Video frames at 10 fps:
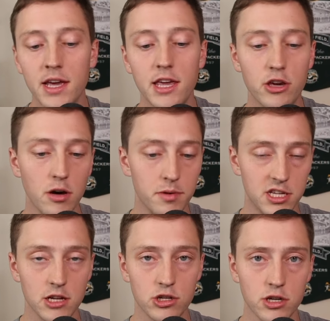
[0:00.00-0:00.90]
He could
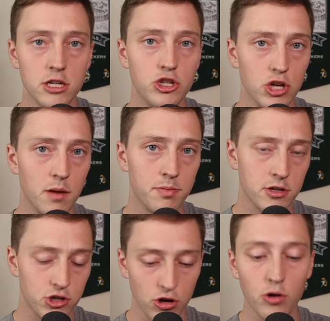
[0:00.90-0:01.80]
potentially
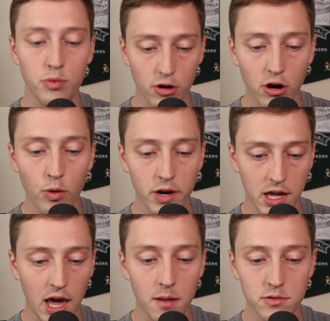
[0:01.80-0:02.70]
jump Joe Burrow when
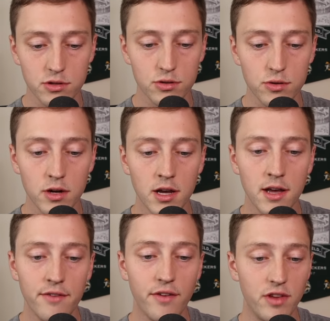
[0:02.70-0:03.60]
it came to
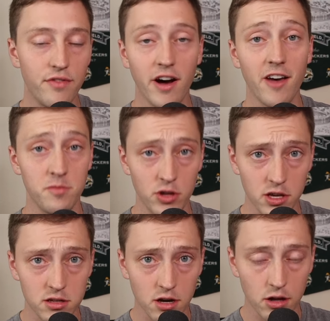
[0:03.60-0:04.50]
$55
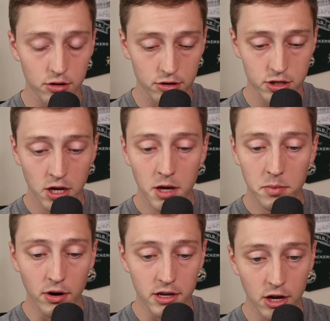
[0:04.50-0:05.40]
million
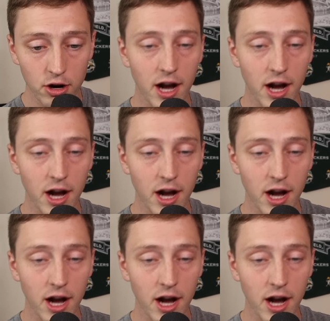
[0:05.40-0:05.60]
per year.